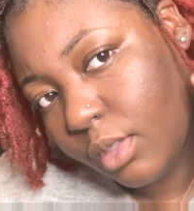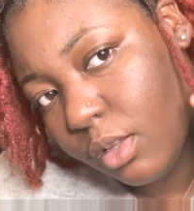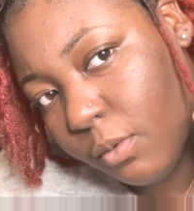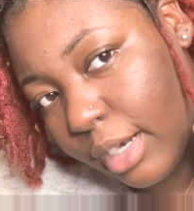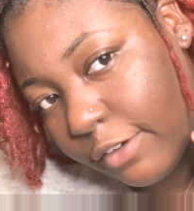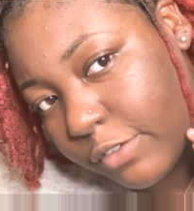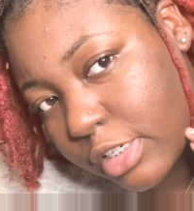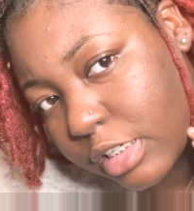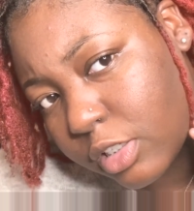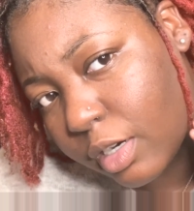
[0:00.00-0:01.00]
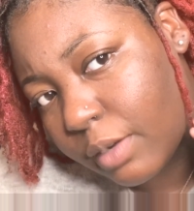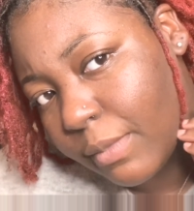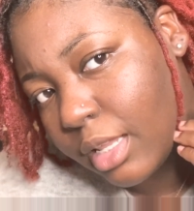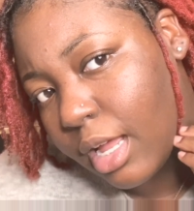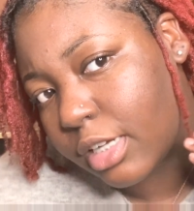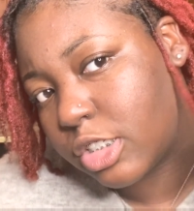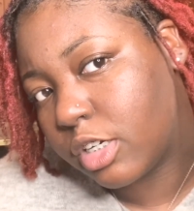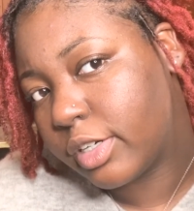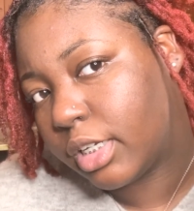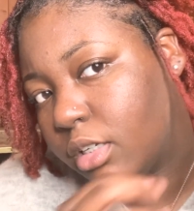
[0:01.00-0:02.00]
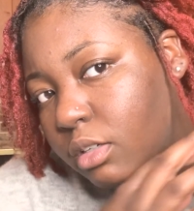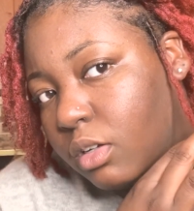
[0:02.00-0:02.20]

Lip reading: when I first started my lock journey,